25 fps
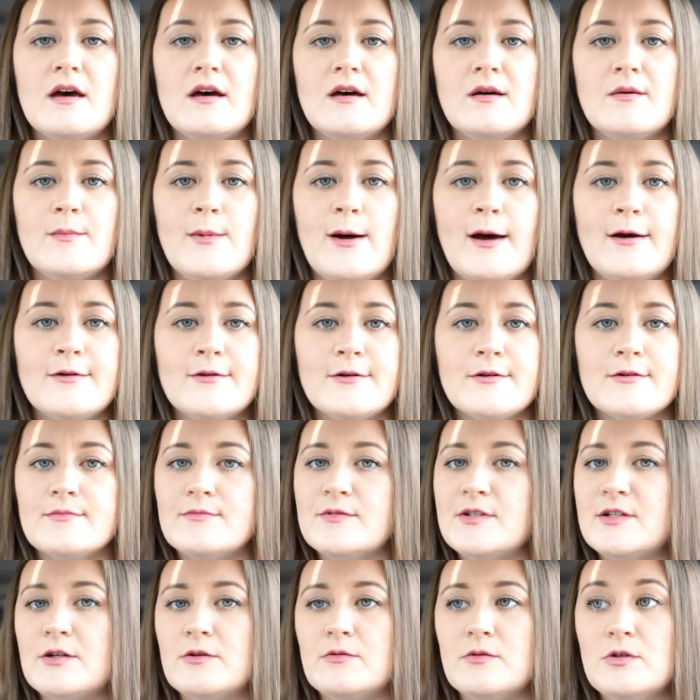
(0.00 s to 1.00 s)
um,
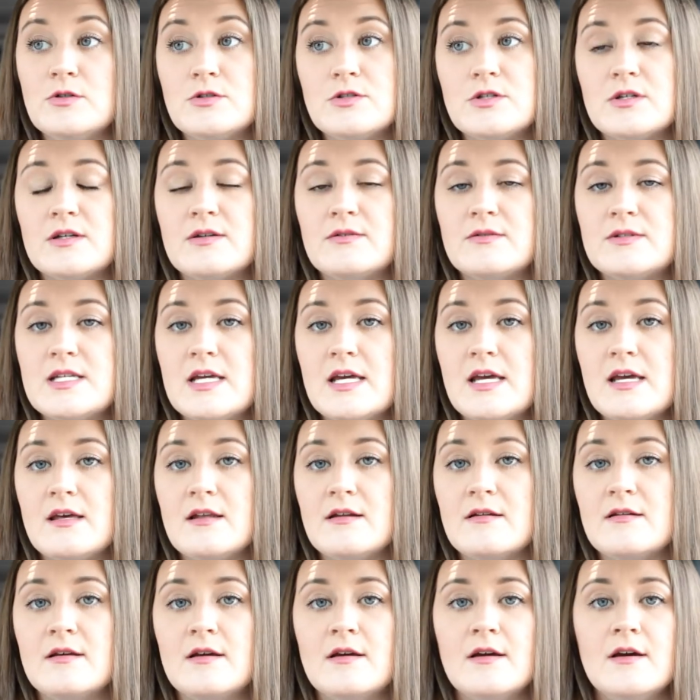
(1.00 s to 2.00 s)
under you know usually
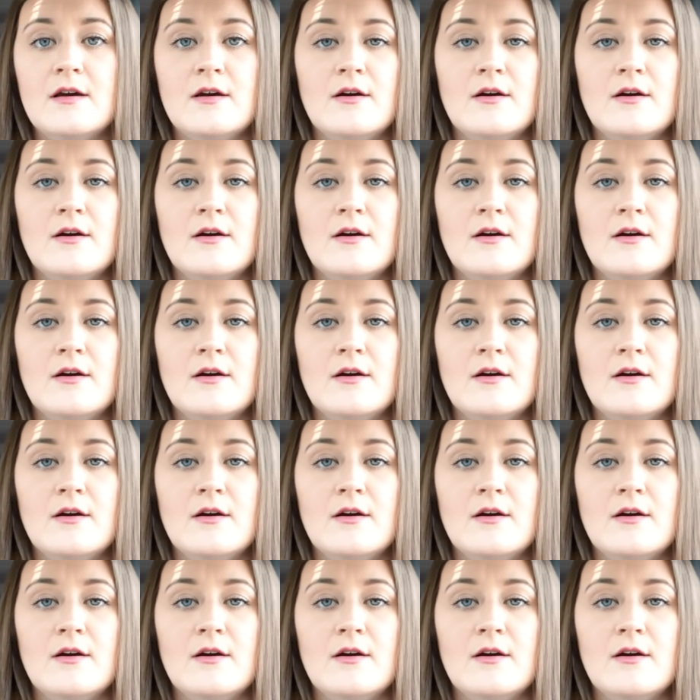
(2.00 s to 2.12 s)
10